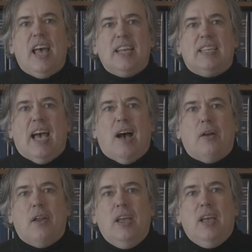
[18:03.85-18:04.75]
that
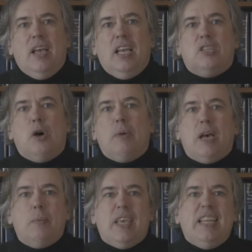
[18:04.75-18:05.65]
down? It's all
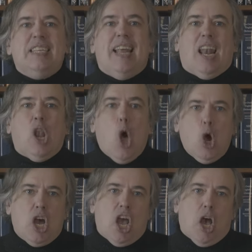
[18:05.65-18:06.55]
become the internet
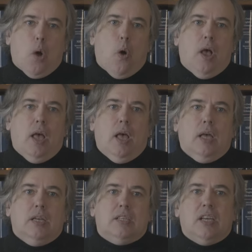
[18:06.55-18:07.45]
long ago.
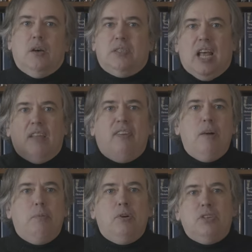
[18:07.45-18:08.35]
So
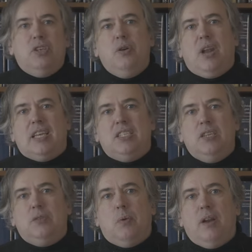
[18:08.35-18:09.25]
telephone books, who last
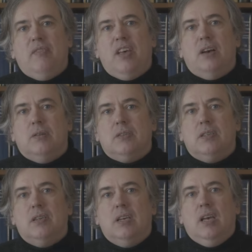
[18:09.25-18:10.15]
used one of those?
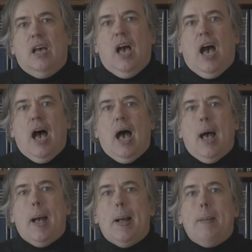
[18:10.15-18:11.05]

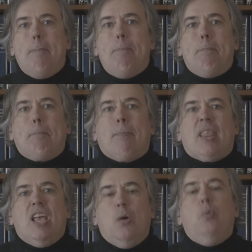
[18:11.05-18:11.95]
Um,
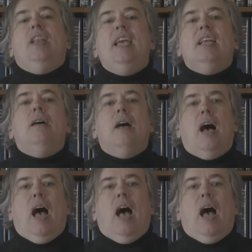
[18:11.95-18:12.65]
we need a,